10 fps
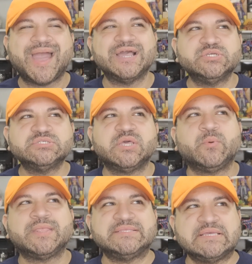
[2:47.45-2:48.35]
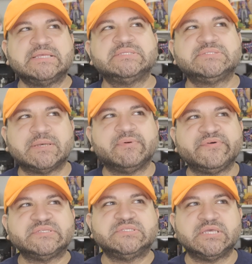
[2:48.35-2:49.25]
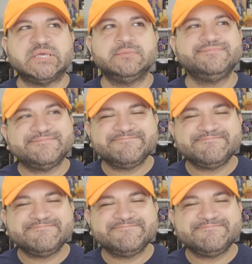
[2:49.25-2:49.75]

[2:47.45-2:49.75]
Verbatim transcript: I shouldn't say we didn't. Some of us did.